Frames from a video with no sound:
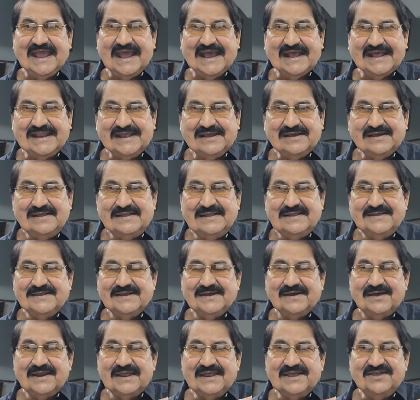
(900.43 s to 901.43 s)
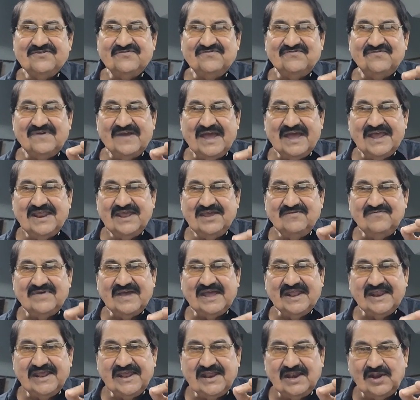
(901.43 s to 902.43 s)
in agriculture is very,
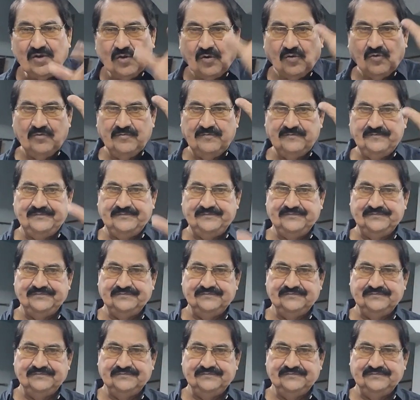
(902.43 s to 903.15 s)
very low.